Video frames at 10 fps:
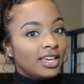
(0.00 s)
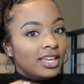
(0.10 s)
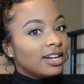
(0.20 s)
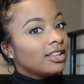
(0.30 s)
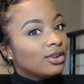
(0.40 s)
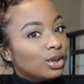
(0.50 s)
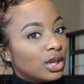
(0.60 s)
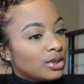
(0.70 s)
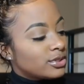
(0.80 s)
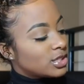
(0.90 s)
get a little
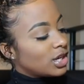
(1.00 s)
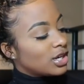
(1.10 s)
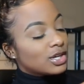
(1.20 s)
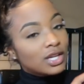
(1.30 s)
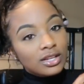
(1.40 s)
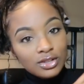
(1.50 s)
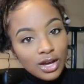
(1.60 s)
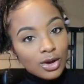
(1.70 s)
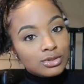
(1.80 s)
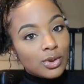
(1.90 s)
closer, you
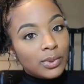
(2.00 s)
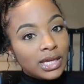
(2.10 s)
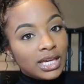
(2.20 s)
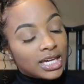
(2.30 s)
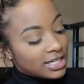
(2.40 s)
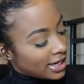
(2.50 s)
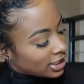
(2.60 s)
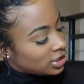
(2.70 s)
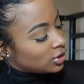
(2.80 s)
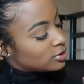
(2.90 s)
know, so we can
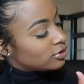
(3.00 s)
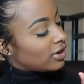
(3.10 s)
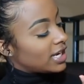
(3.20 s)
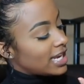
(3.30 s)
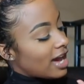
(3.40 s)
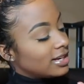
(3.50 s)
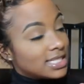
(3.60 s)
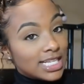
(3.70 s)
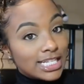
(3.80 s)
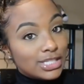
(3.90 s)
connect you. So right now
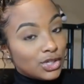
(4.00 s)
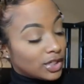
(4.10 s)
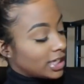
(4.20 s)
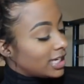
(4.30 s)
it says you're